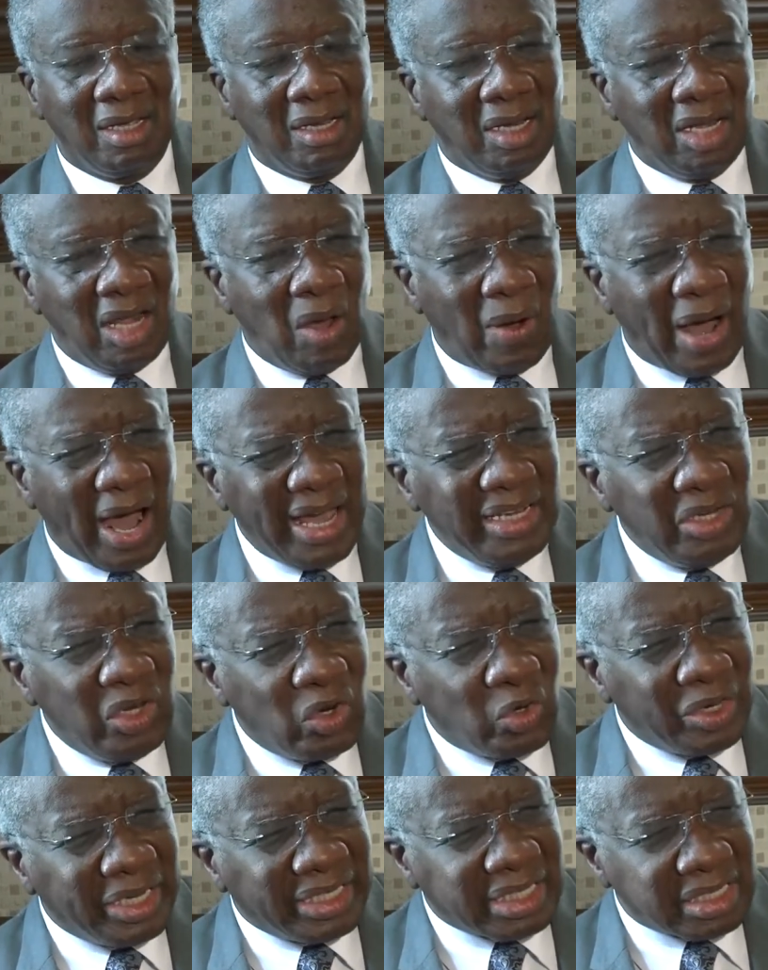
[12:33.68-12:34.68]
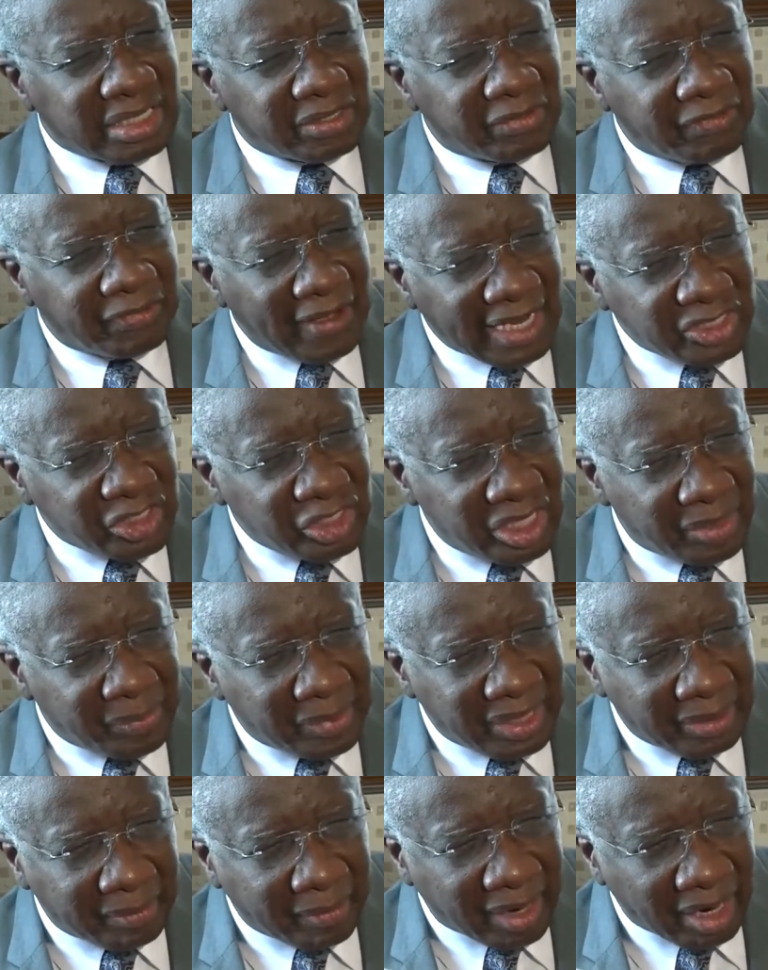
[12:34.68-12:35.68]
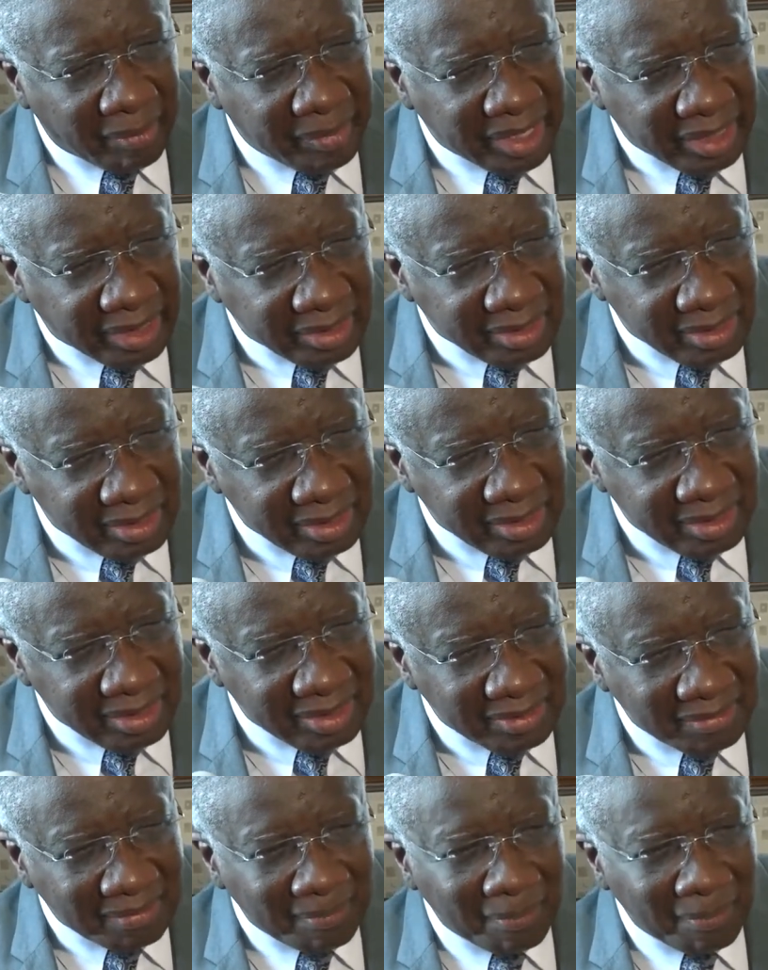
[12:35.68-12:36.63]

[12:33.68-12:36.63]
Now, I know it is fashionable in Barbados,